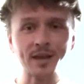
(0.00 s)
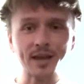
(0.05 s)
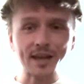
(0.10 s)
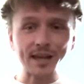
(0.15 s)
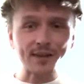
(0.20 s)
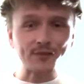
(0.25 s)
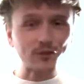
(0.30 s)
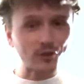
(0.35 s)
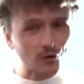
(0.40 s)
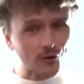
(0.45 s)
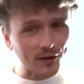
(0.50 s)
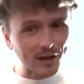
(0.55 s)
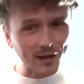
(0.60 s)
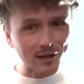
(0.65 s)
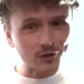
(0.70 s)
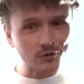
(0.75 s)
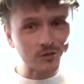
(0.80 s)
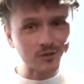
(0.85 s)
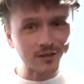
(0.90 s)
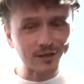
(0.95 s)
If you're not
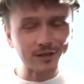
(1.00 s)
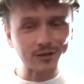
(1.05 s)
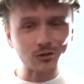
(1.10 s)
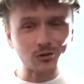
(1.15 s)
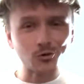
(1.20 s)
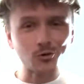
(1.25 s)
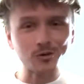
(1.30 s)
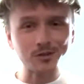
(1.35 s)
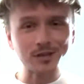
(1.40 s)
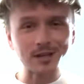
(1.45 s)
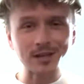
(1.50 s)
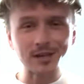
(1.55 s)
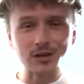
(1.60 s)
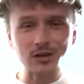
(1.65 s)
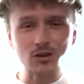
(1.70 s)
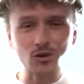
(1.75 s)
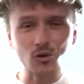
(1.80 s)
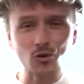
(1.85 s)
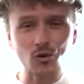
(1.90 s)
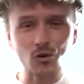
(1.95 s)
using the tools at
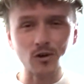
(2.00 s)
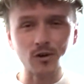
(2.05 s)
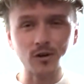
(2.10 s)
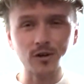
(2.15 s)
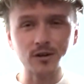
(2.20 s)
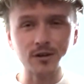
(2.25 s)
your